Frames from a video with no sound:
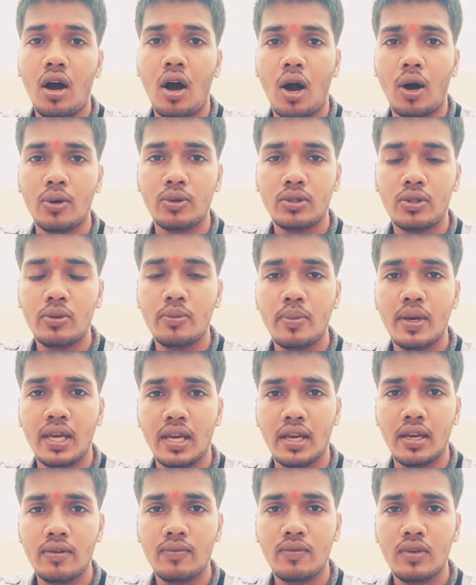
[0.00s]
how to
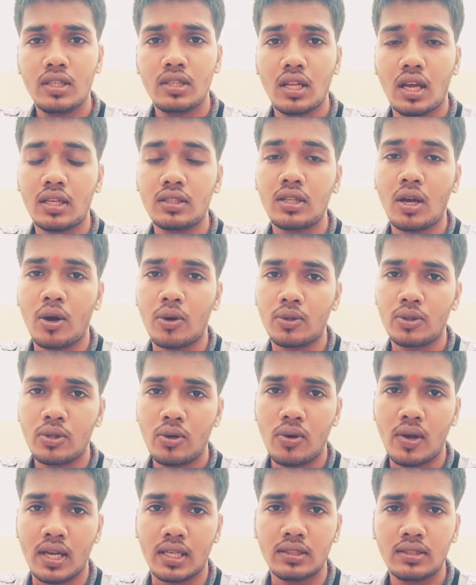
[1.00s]
begin with and how
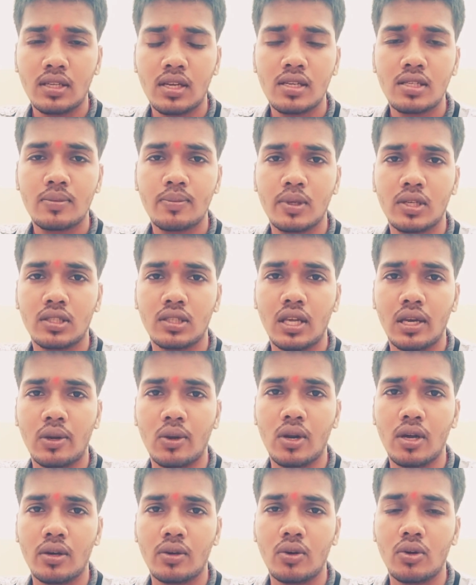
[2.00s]
to end this
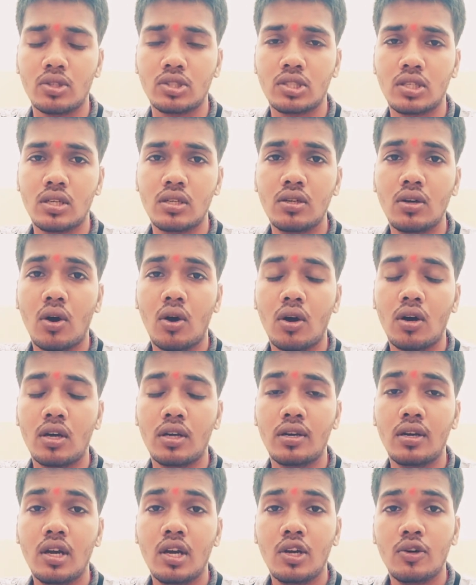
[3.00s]
particular question,
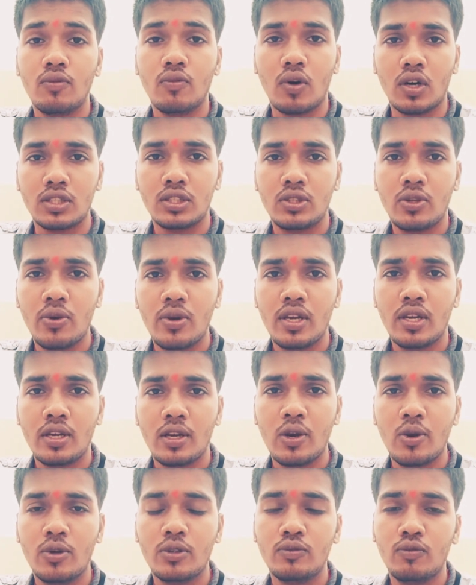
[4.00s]
or what to
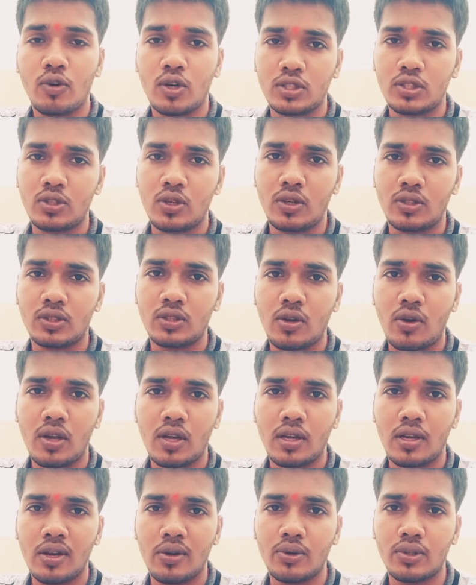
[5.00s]
include, what not to
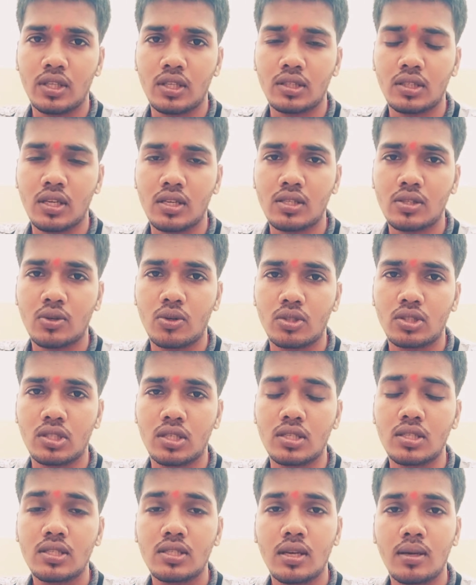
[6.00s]
include in this
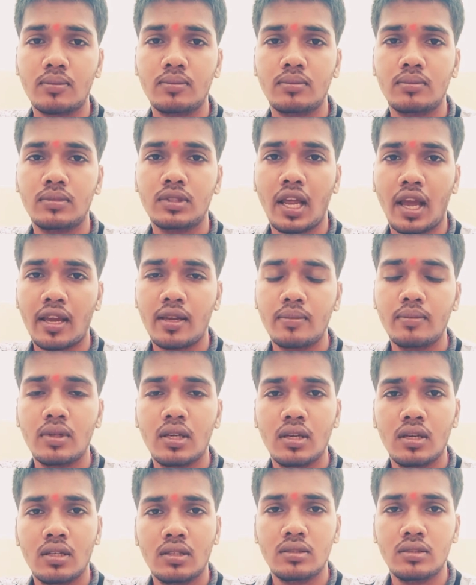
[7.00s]
question. Sometimes
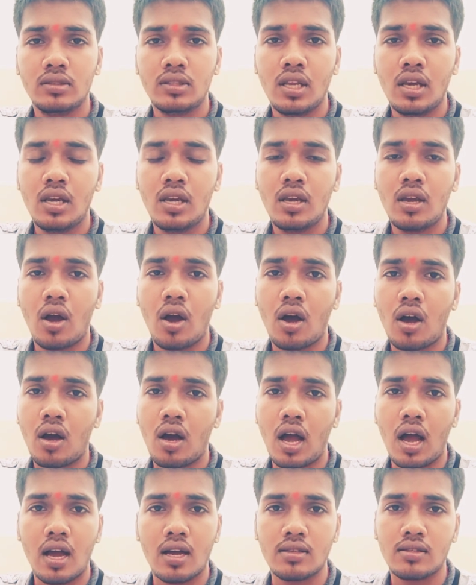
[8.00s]
they
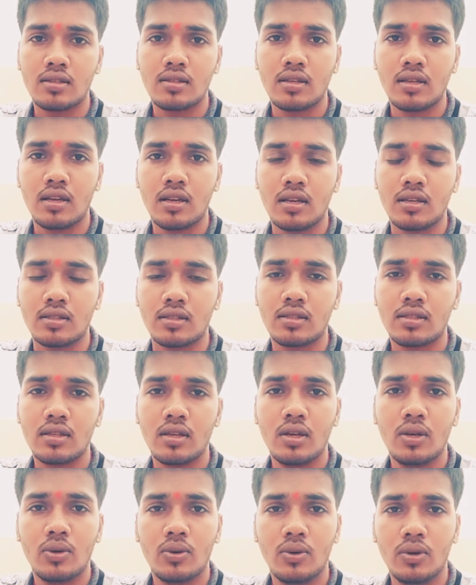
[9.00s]
are answerless.
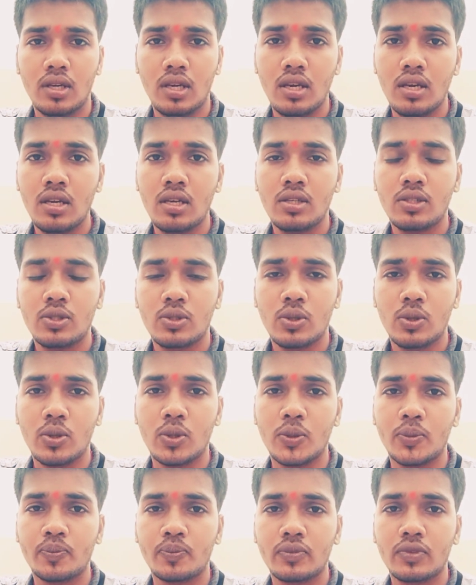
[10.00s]
Okay,
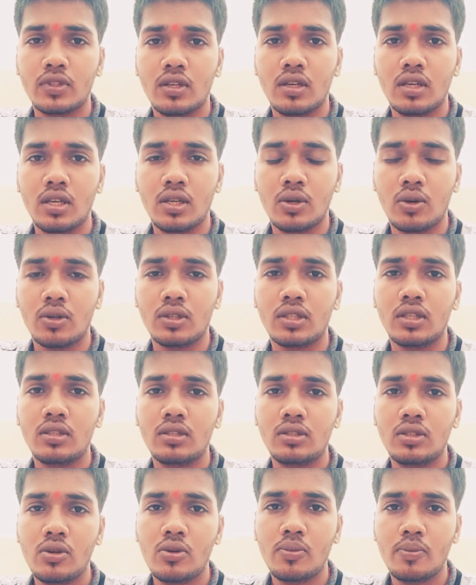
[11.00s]
so in order
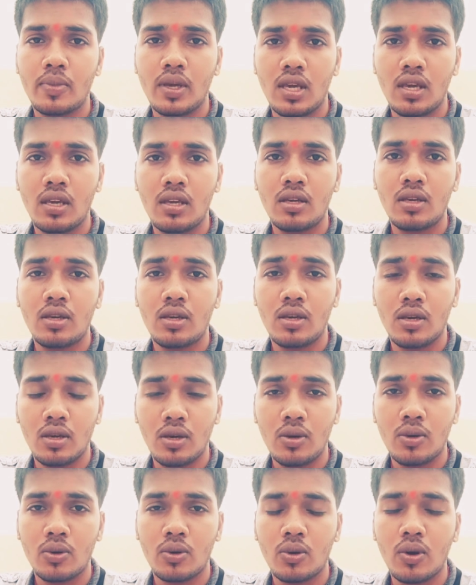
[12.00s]
to make
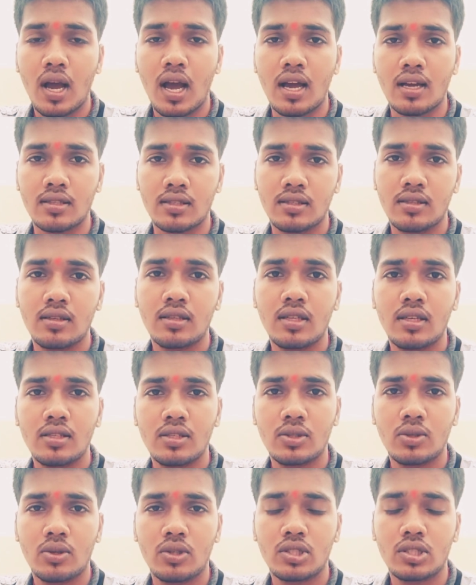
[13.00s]
you answer
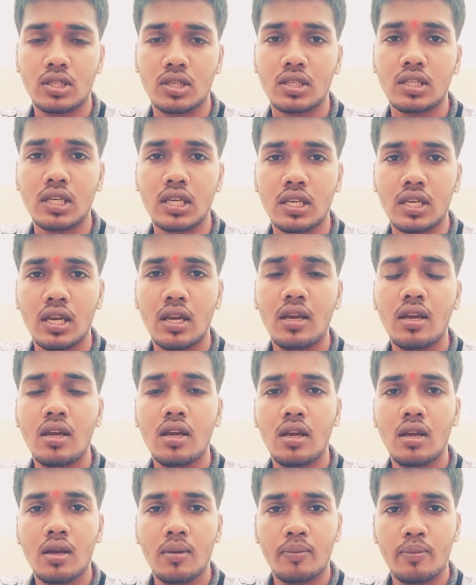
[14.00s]
this question in a
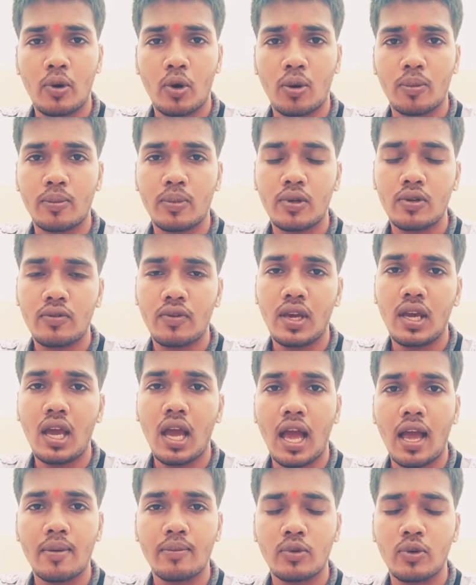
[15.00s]
proper way,
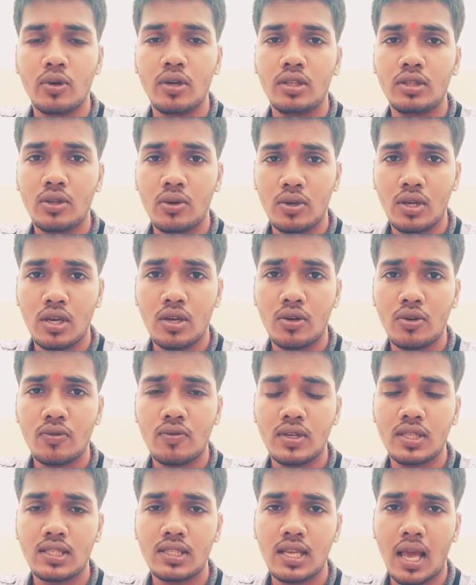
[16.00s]
I am going to
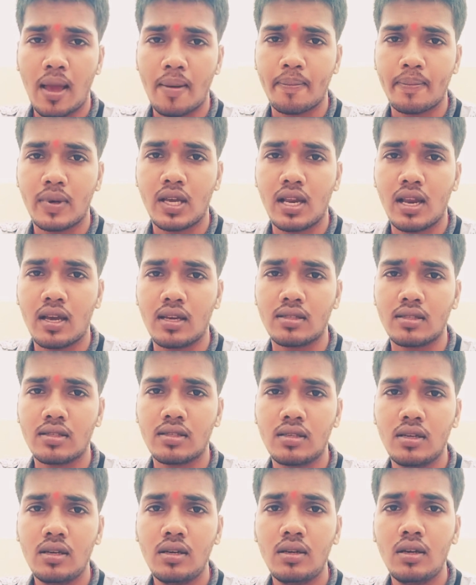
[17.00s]
give a sample
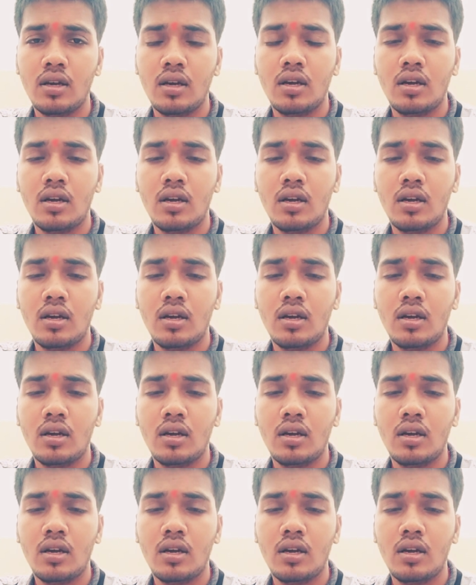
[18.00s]
answer.